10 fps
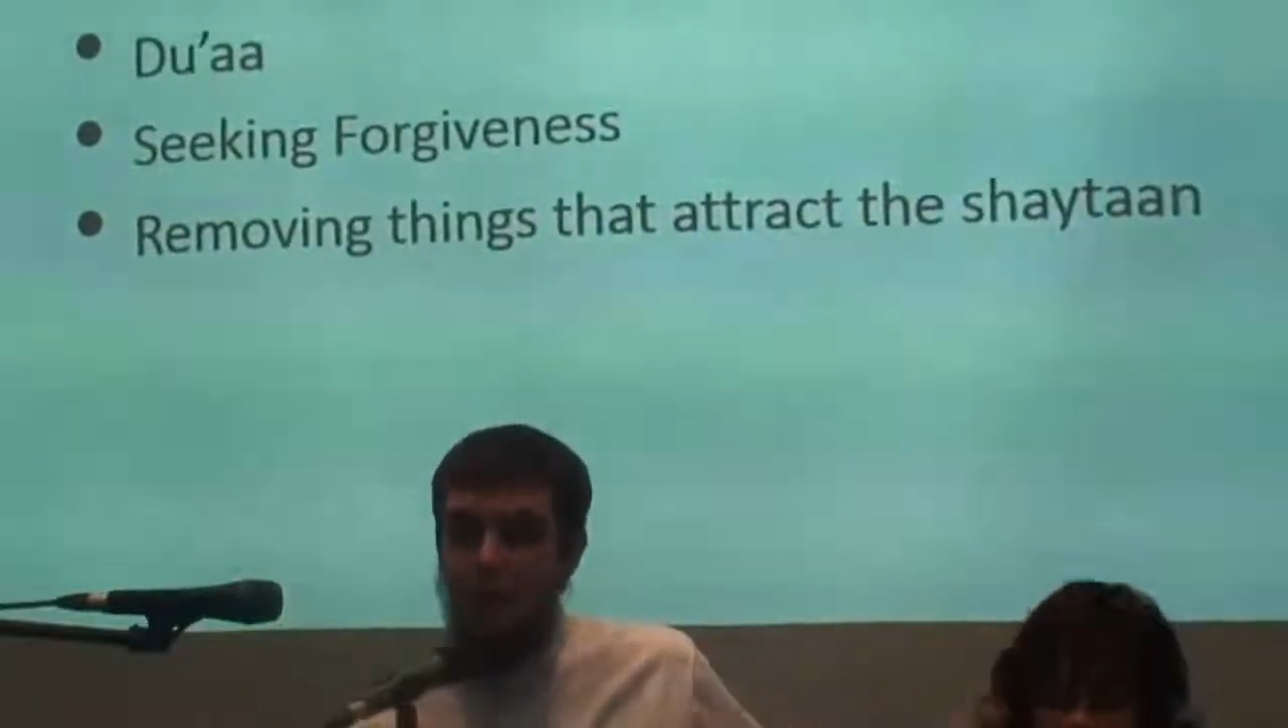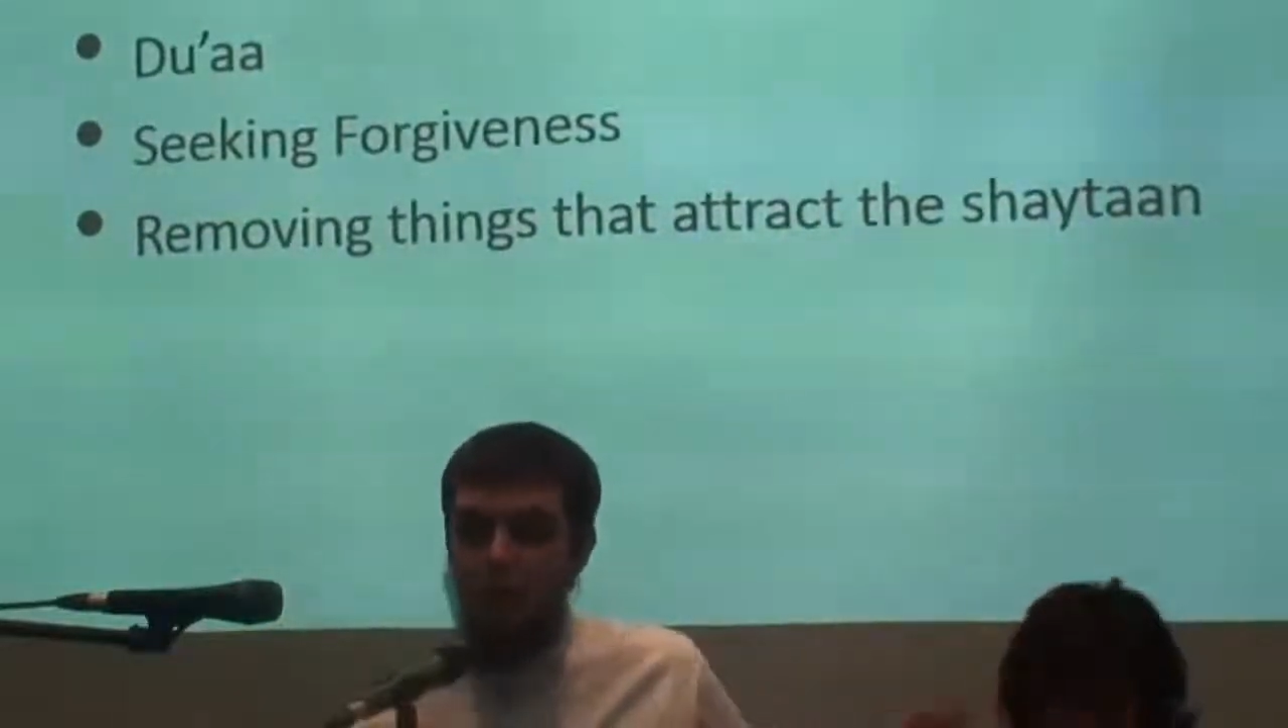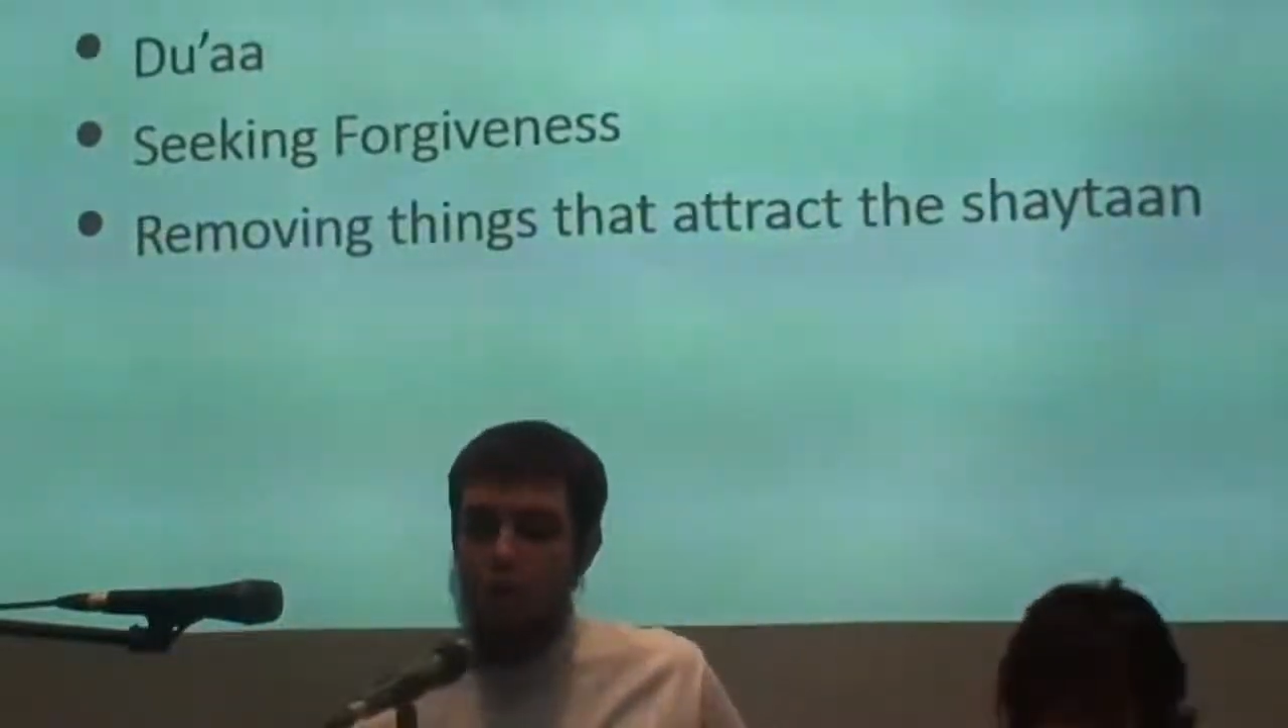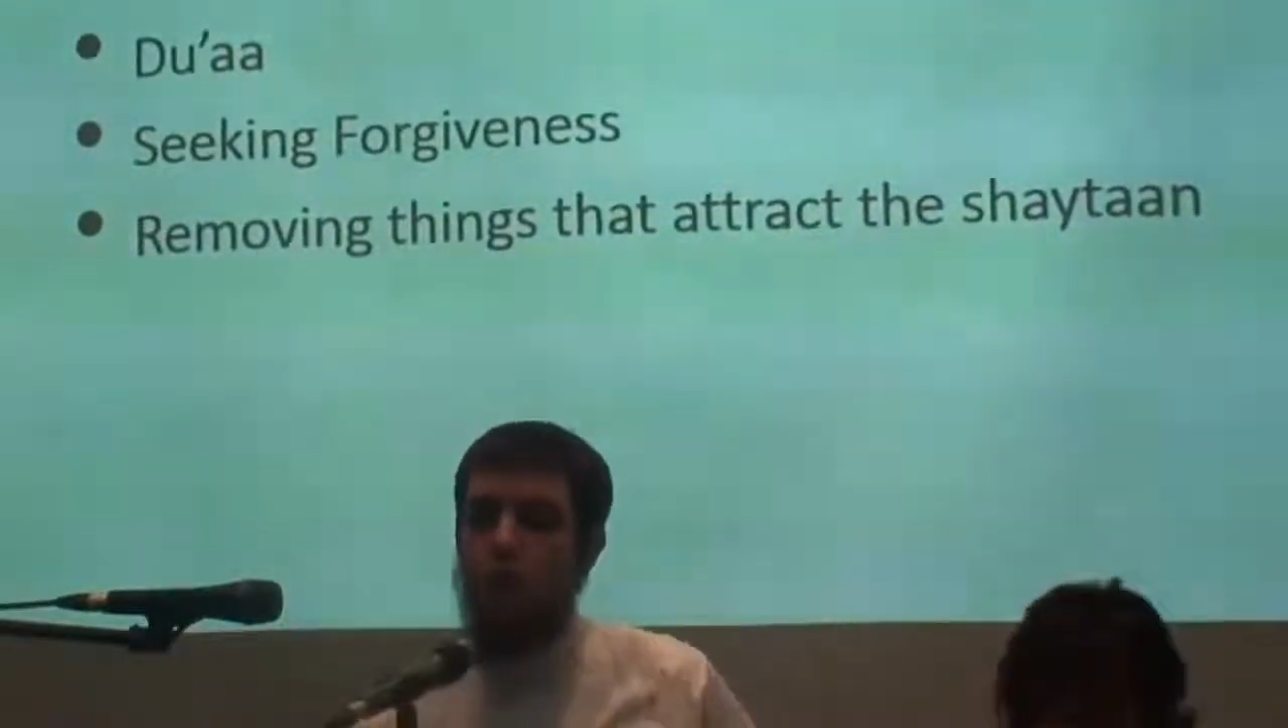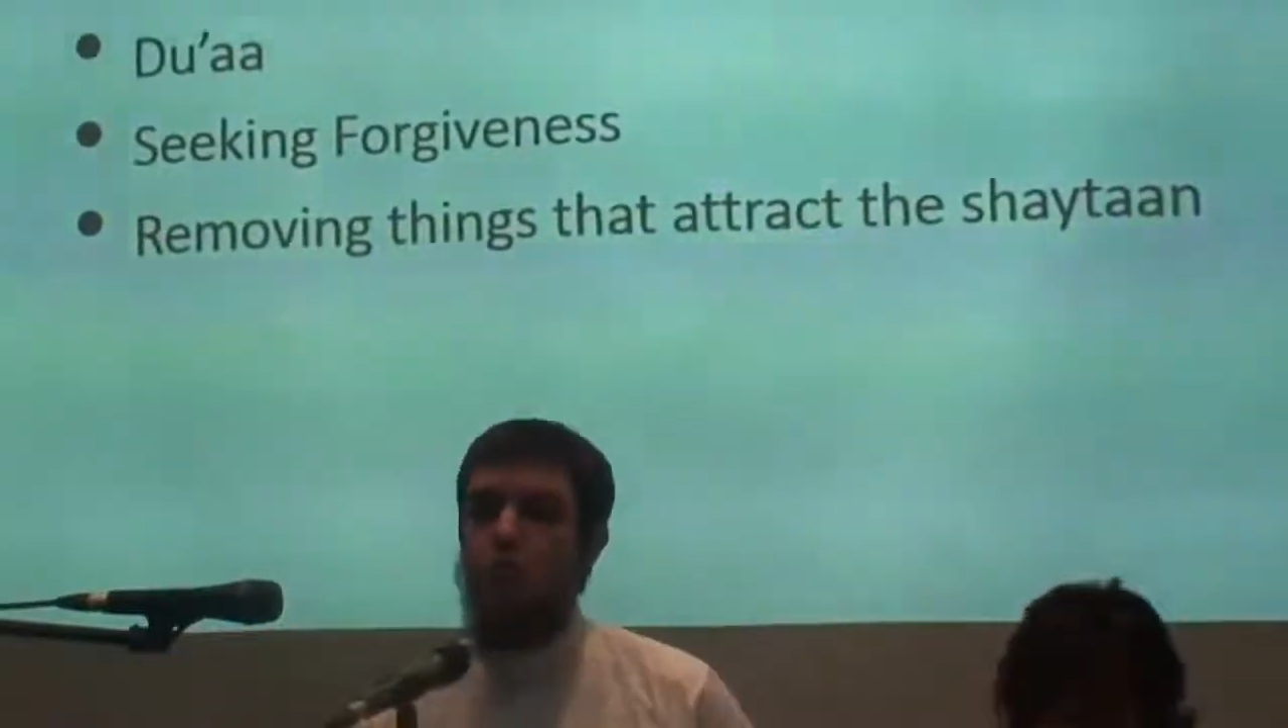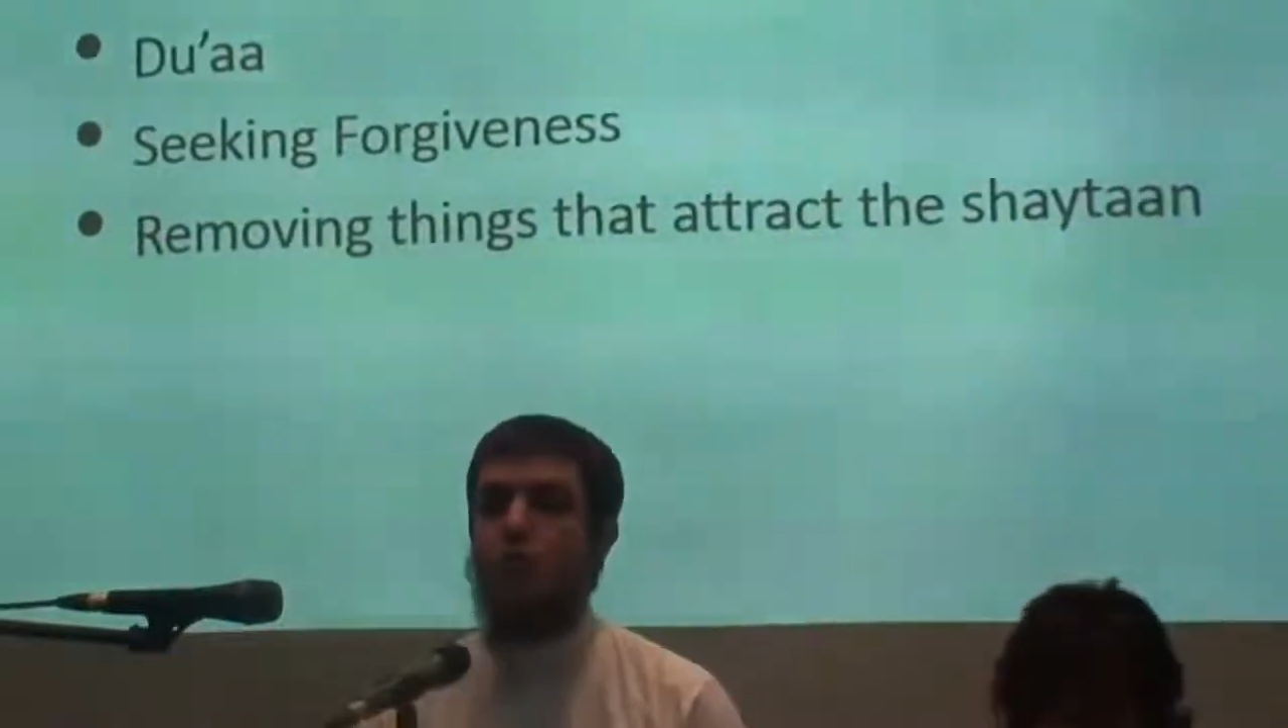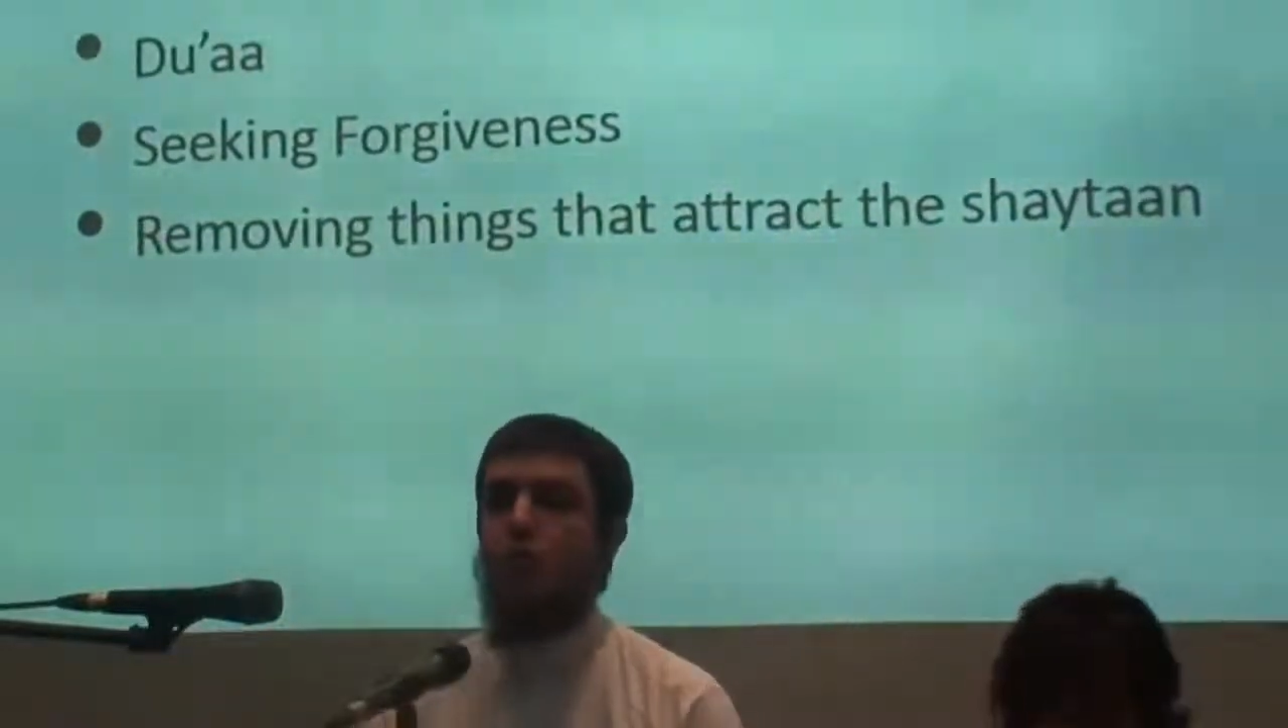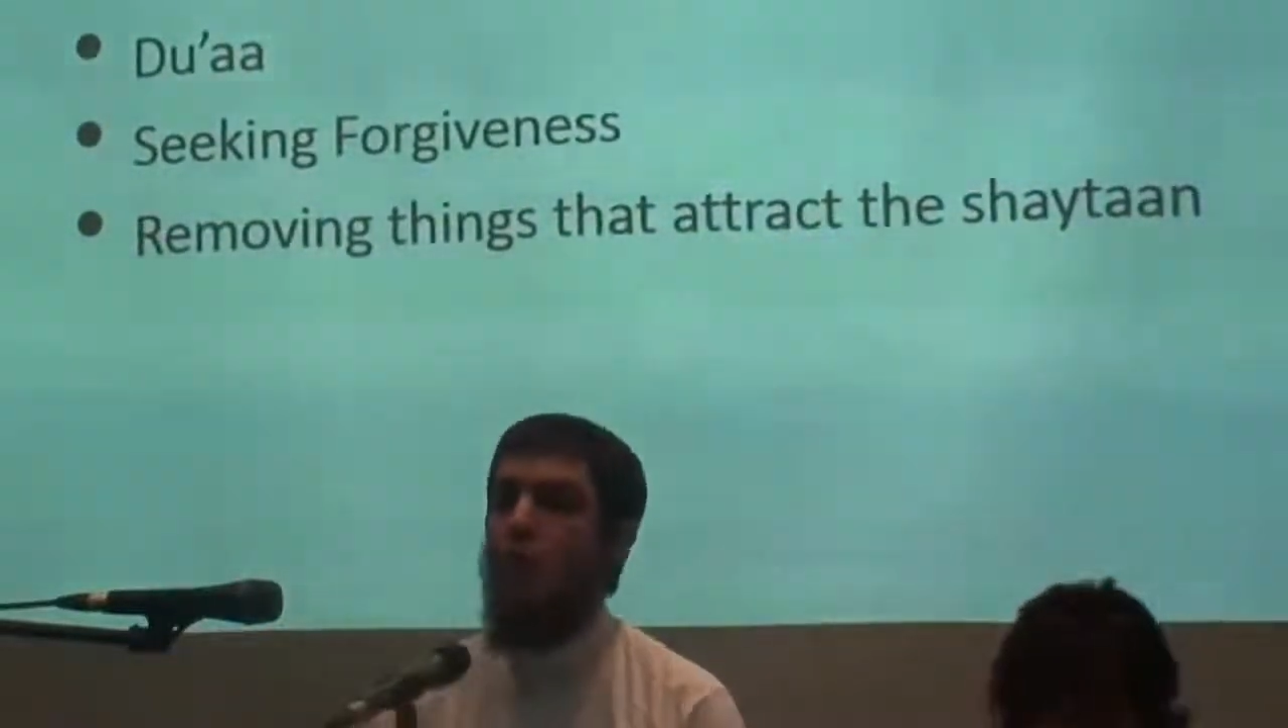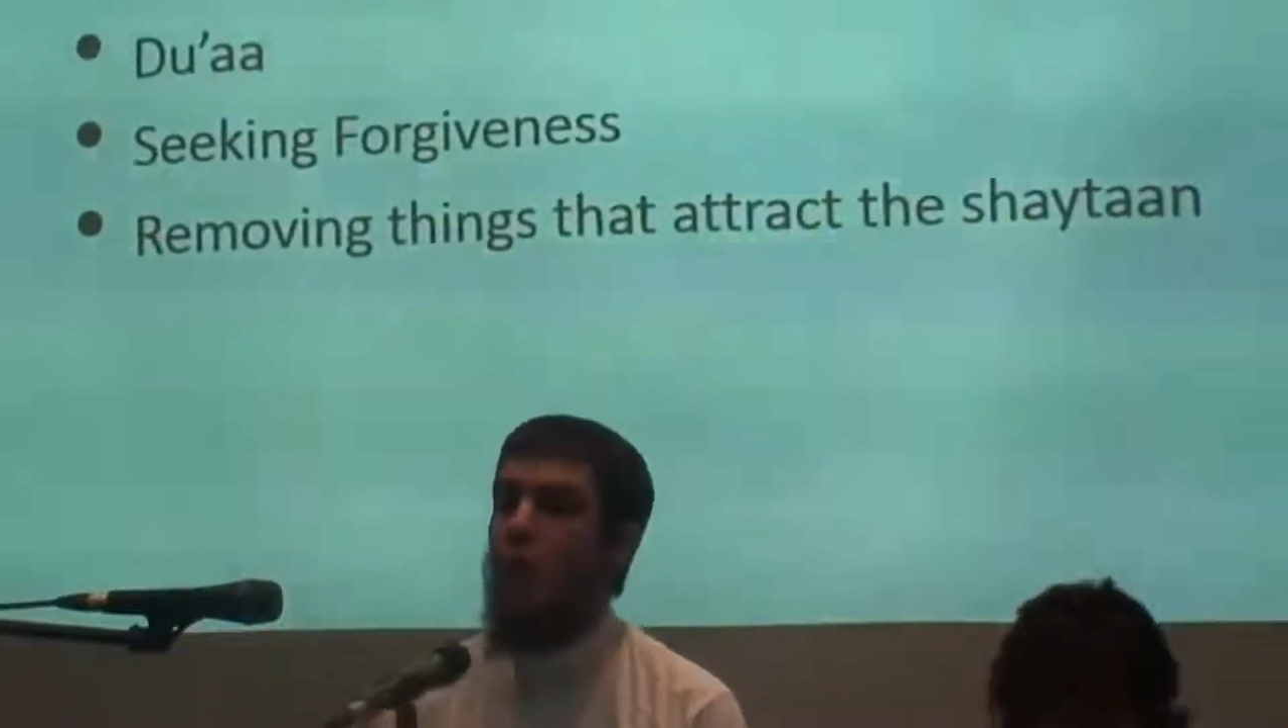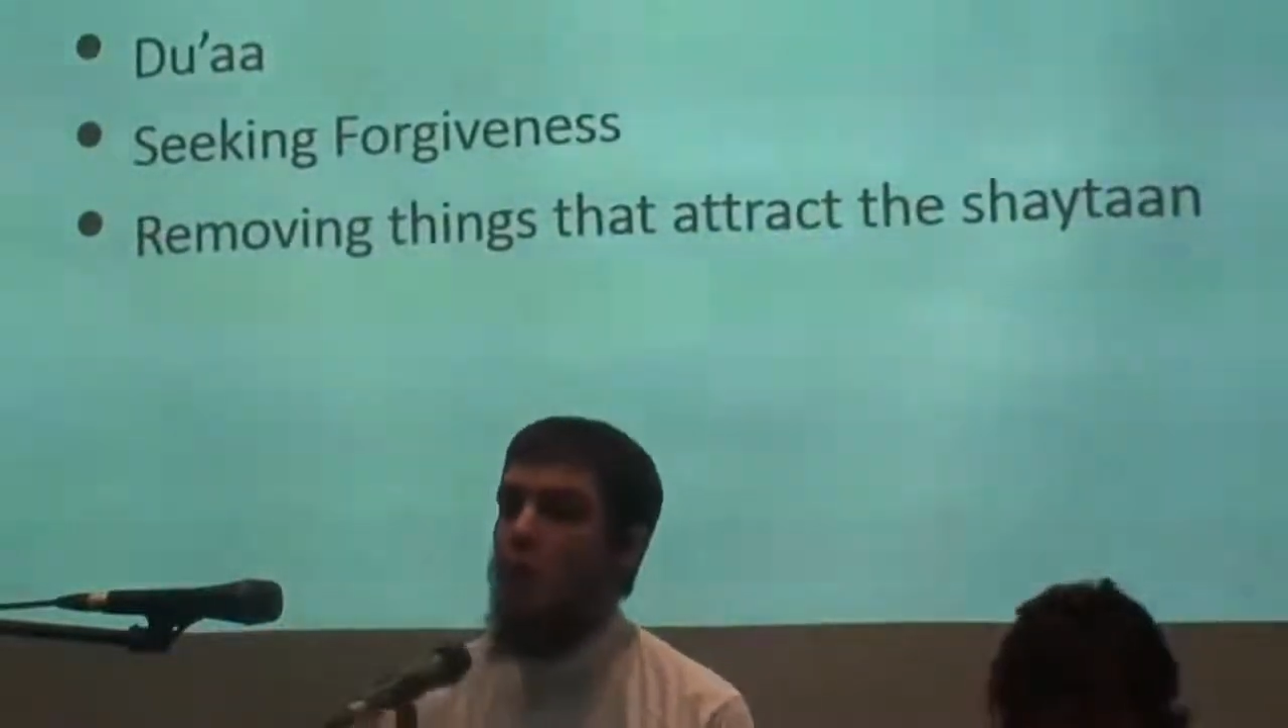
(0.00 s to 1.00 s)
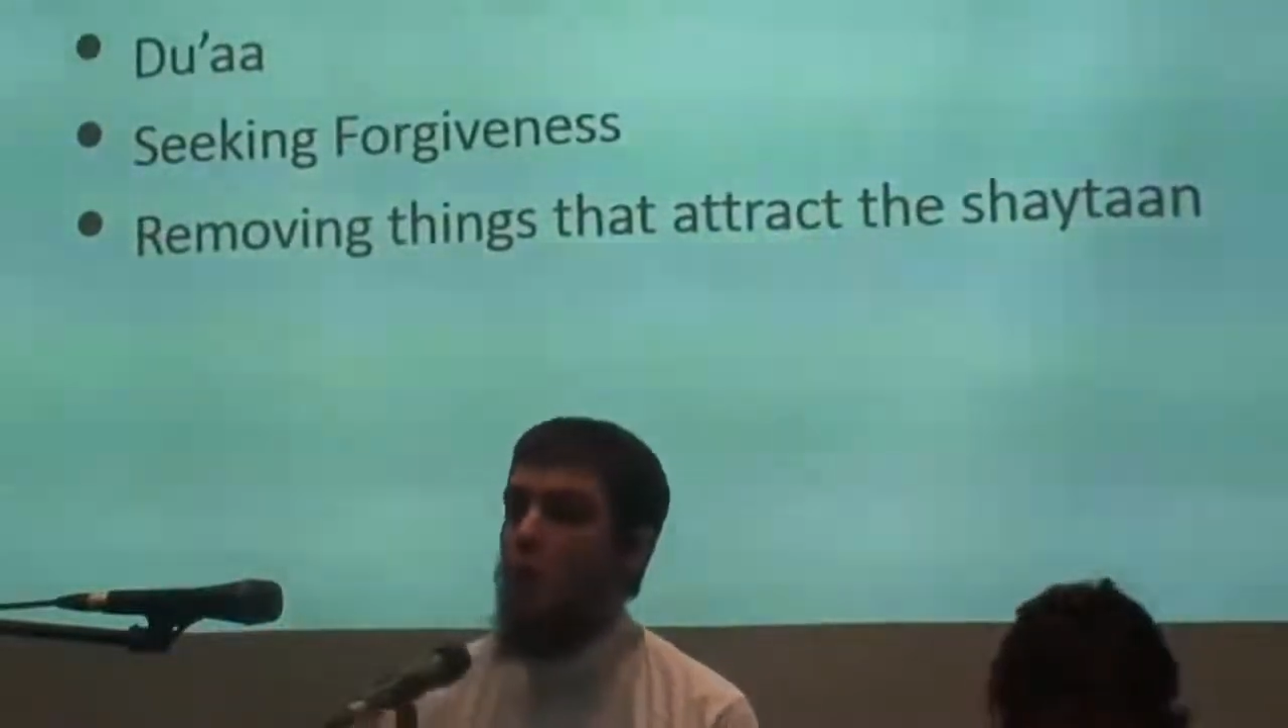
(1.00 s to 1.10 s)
on children,